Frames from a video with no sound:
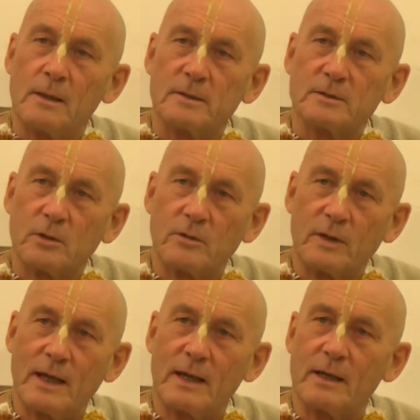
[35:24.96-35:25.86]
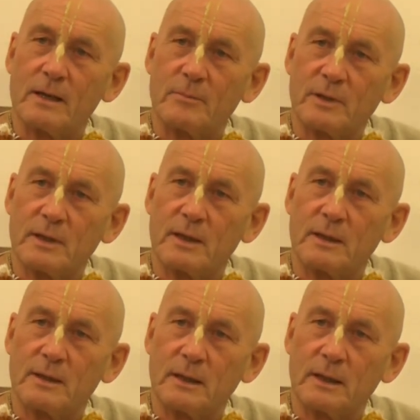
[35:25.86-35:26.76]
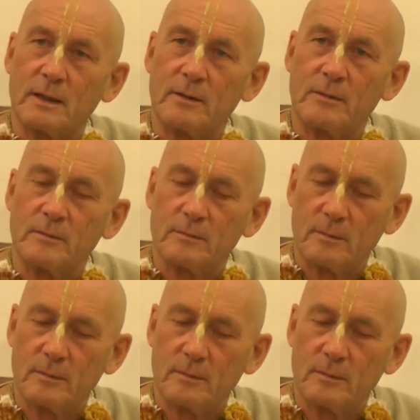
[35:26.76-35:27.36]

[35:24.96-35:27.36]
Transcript: So they appeared in